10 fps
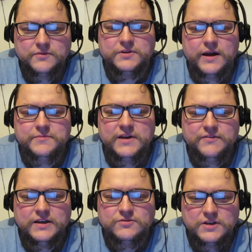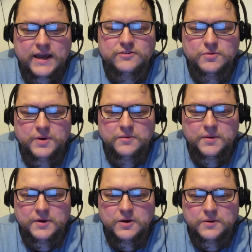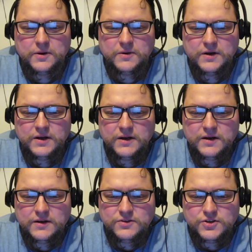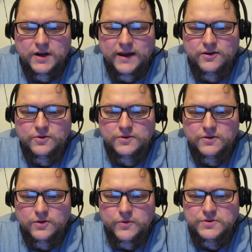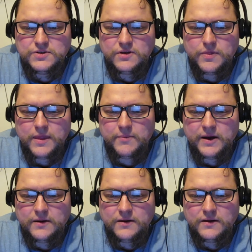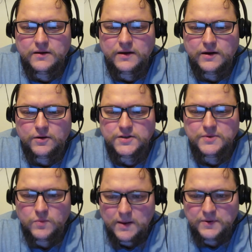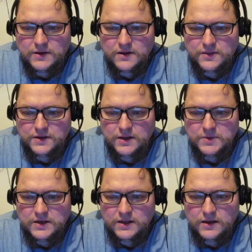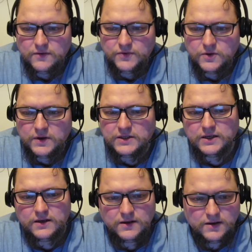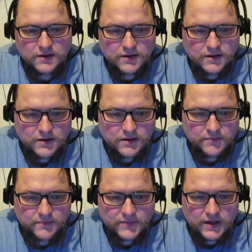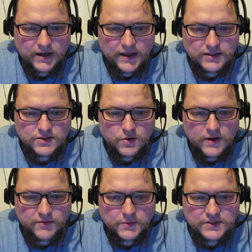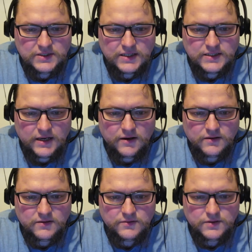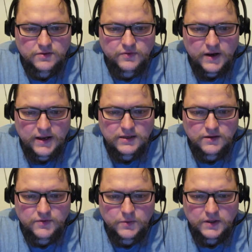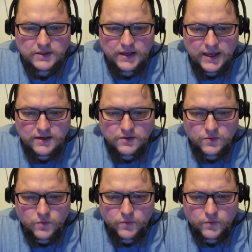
times having his attacks repelled by Makoto, Jinai learns about an ultimate weapon, the demon Ifurita. And so everyone sets out to find Ifurita, and